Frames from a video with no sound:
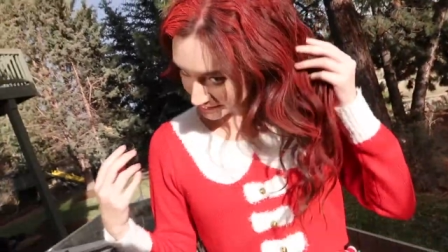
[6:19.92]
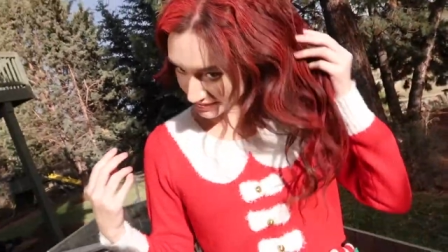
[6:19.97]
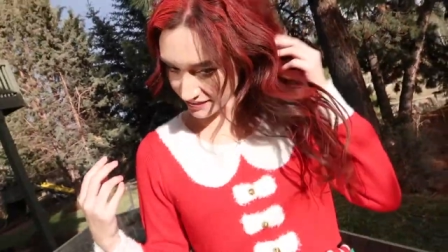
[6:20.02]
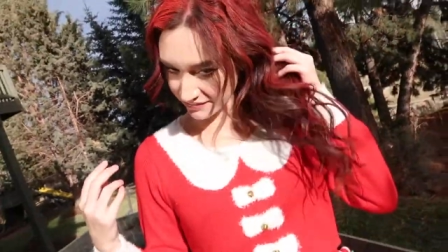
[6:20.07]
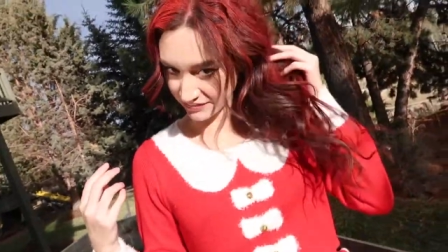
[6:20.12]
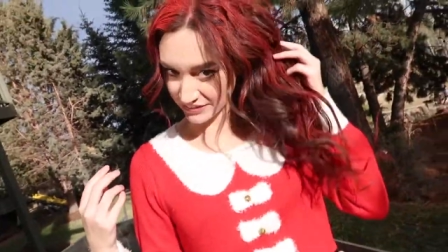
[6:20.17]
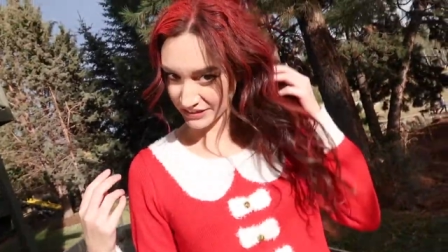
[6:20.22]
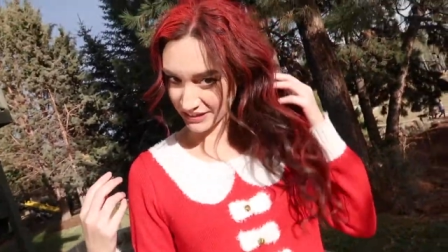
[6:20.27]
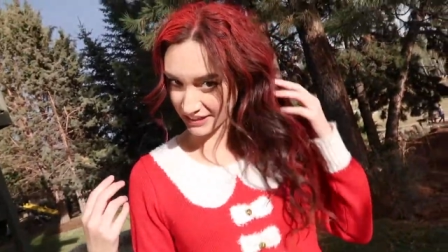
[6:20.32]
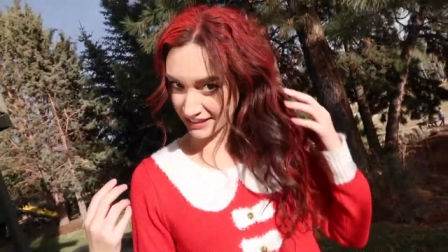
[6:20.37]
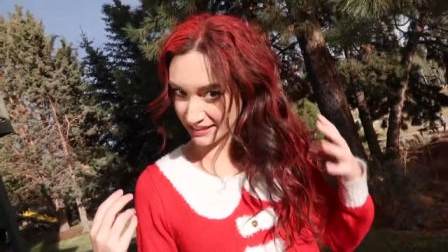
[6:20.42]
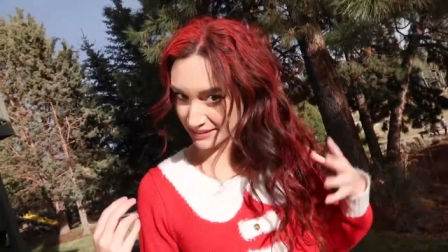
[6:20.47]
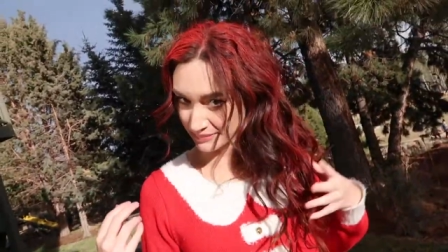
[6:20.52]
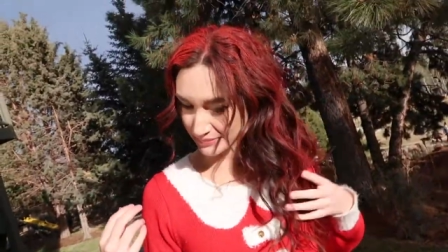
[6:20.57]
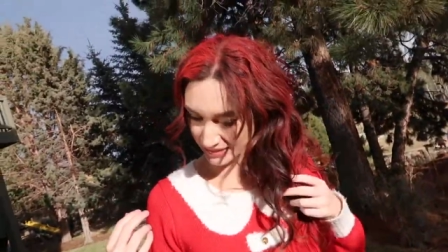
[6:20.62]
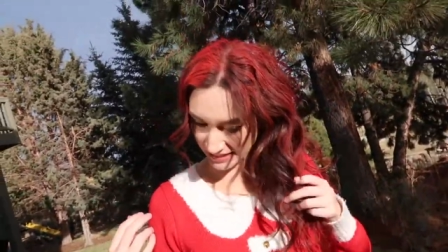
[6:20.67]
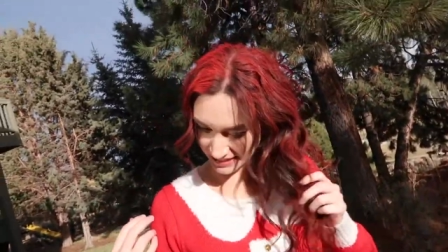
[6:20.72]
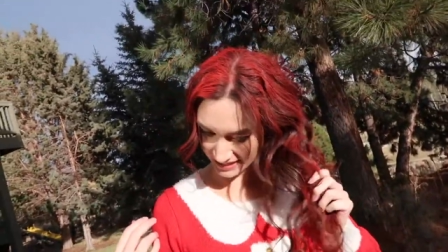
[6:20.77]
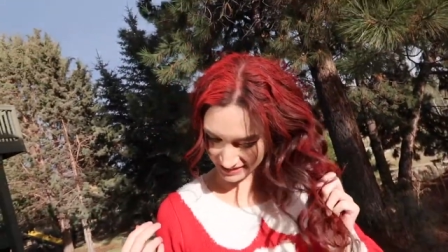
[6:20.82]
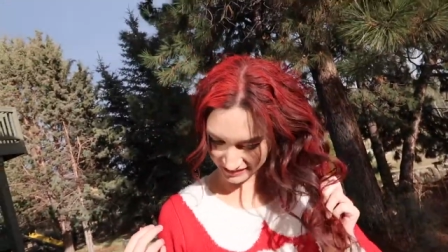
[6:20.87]
Never dying
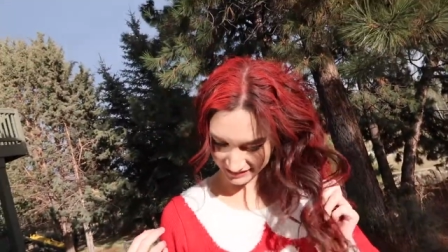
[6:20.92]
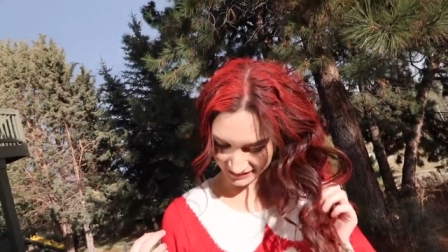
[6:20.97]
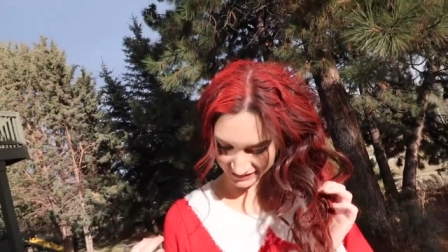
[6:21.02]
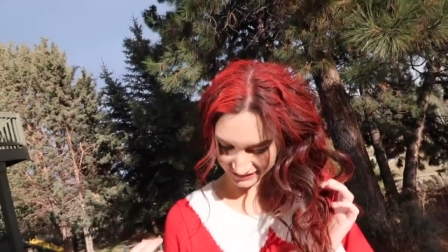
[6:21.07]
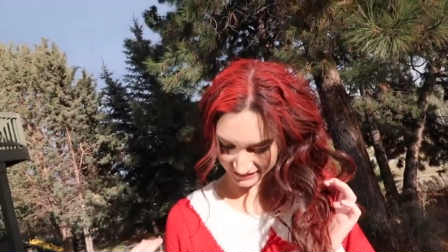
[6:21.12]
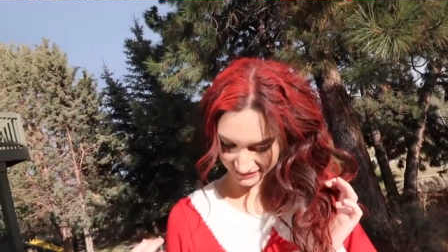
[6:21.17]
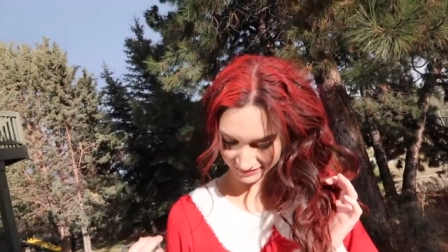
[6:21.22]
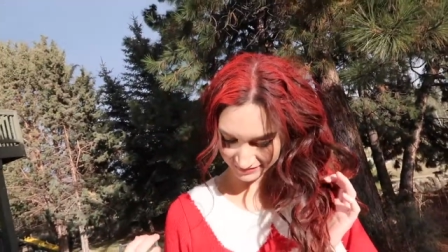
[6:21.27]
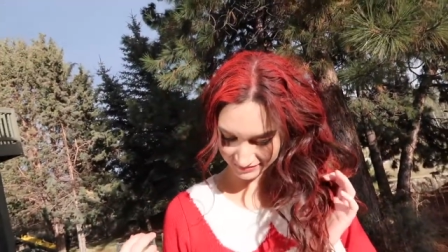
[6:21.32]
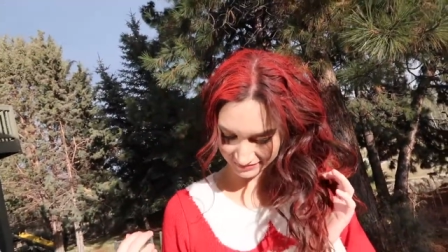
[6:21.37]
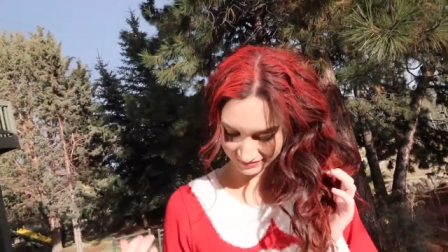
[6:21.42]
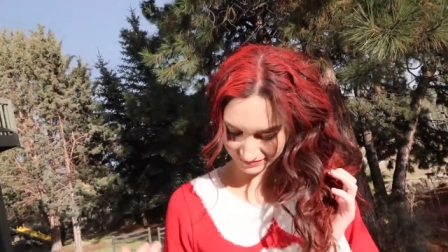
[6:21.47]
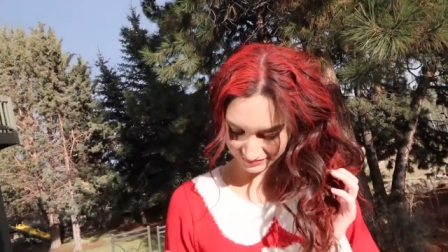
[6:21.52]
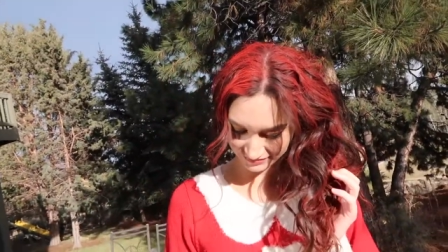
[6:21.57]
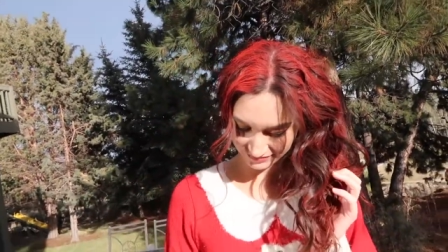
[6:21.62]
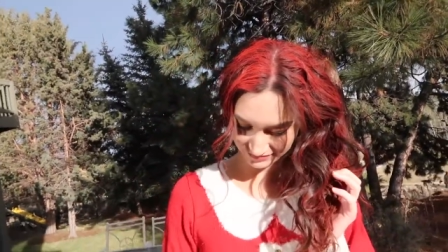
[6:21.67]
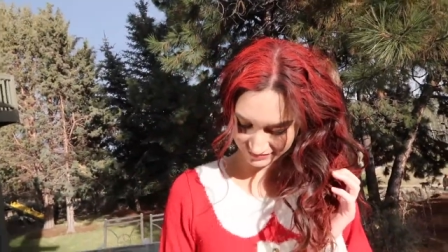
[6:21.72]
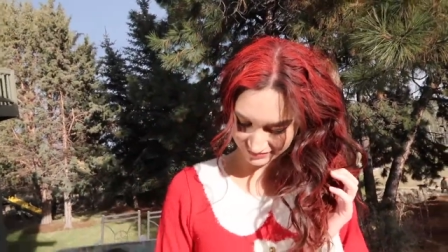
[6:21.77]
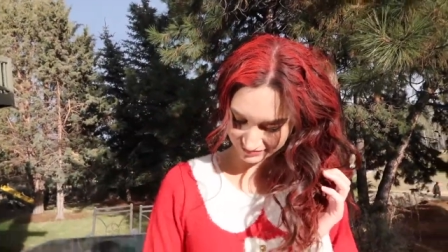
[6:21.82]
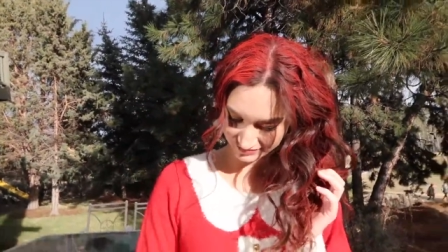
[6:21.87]
my hair.
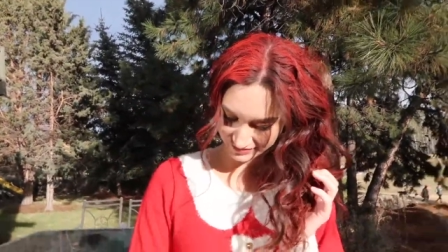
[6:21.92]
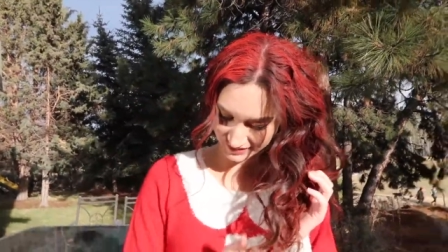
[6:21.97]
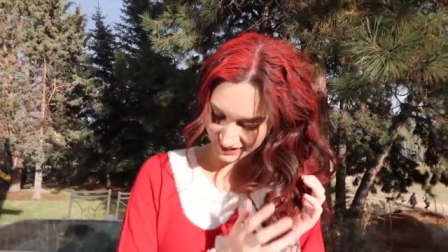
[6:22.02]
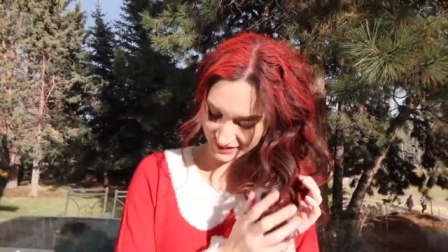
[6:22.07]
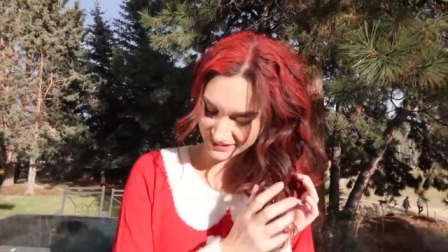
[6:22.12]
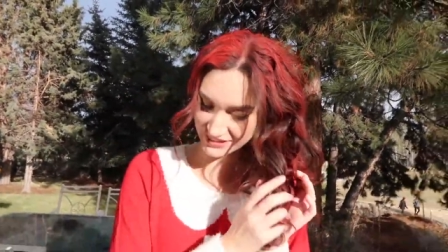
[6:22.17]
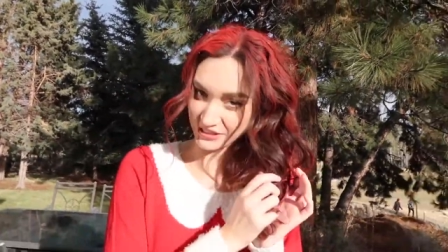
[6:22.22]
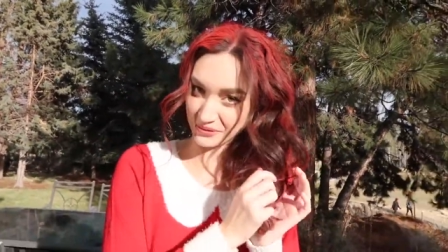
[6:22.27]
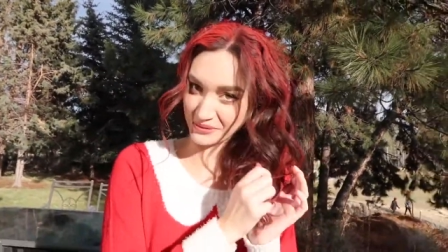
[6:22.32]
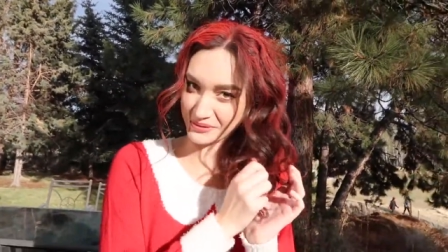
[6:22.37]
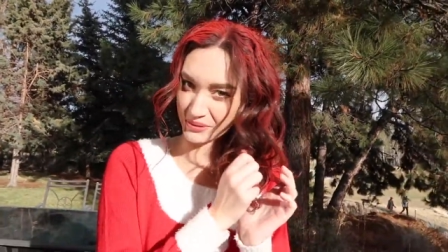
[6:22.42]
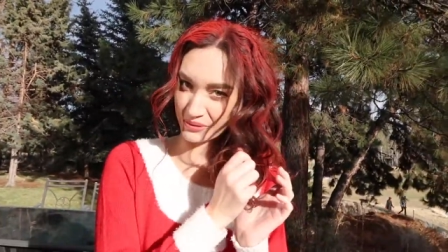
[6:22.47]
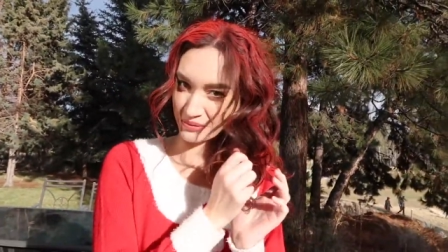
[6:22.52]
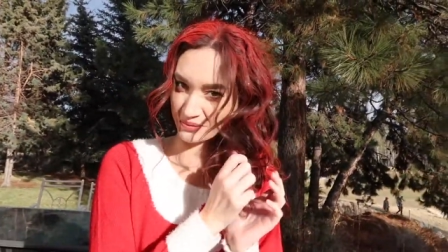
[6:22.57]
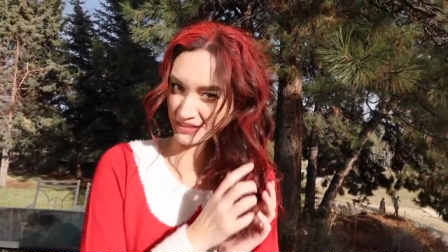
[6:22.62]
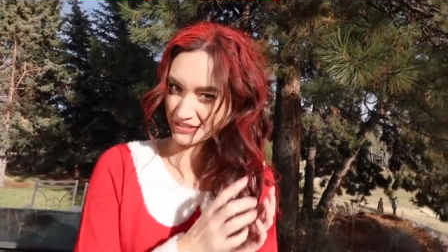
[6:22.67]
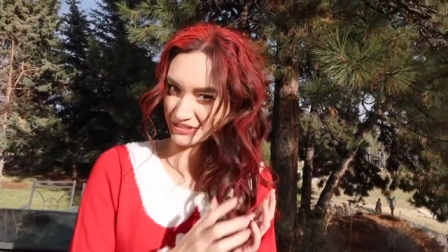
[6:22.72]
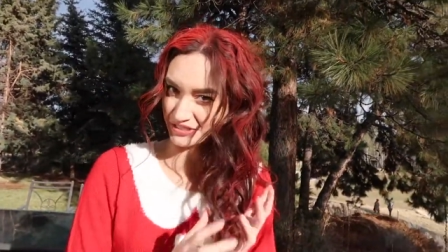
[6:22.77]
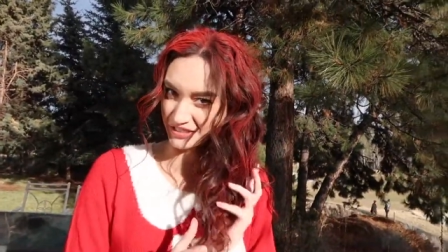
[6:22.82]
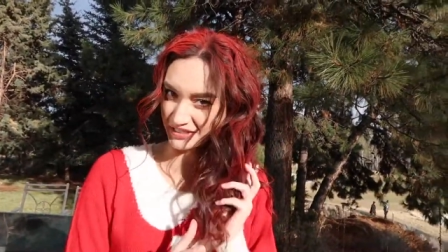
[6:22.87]
It's so
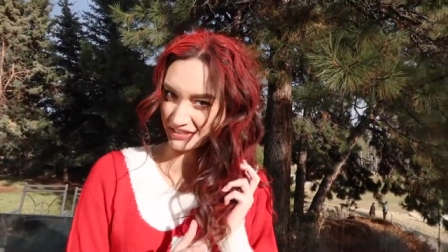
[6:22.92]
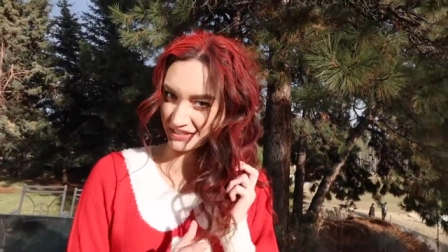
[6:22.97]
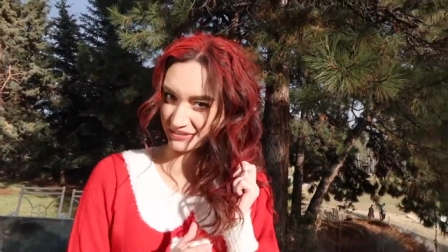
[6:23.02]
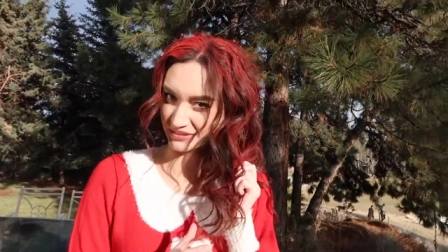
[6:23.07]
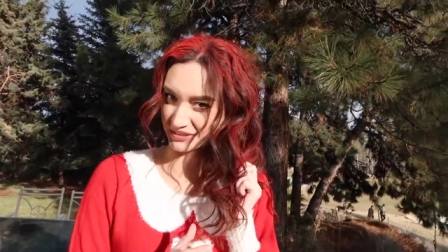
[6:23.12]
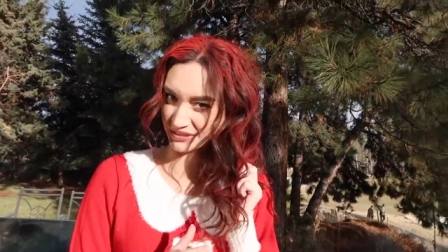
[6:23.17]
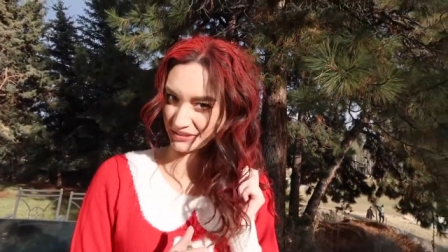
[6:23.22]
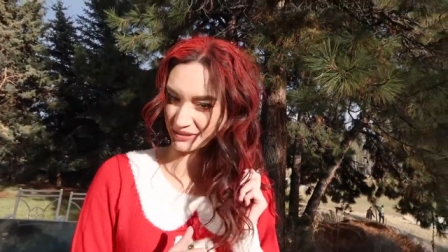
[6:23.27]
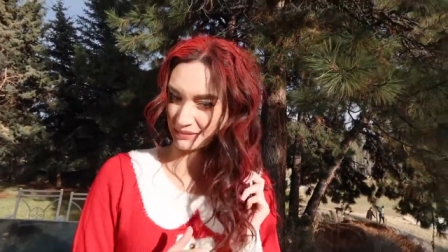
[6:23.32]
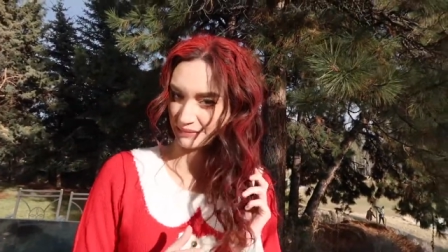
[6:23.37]
crunchy though too.